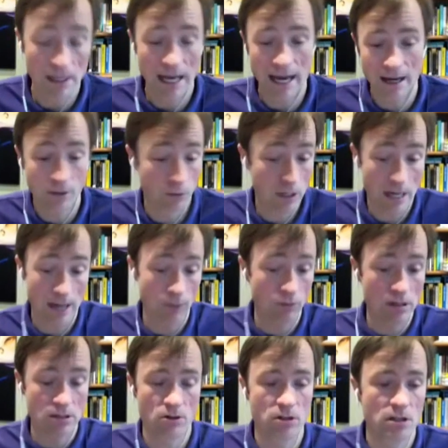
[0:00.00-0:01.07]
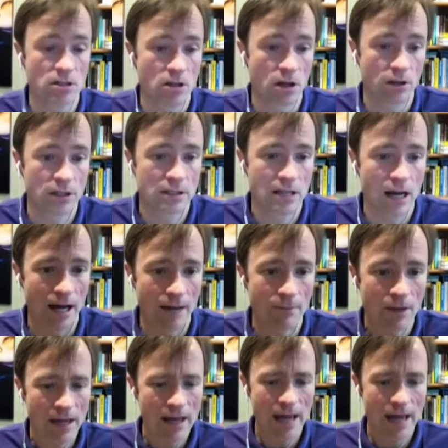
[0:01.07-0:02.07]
add resources all the time.